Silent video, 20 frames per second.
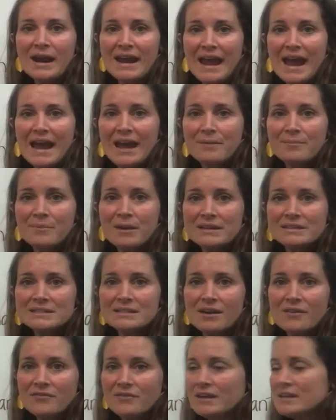I add my
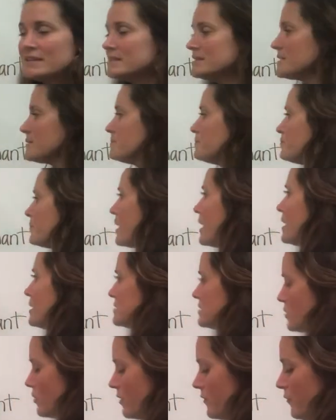suffix.
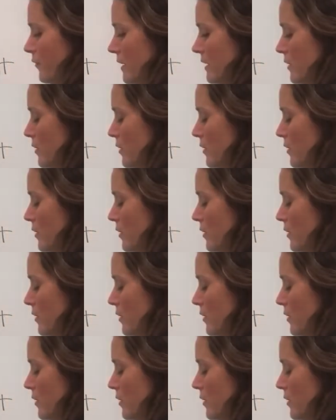So if we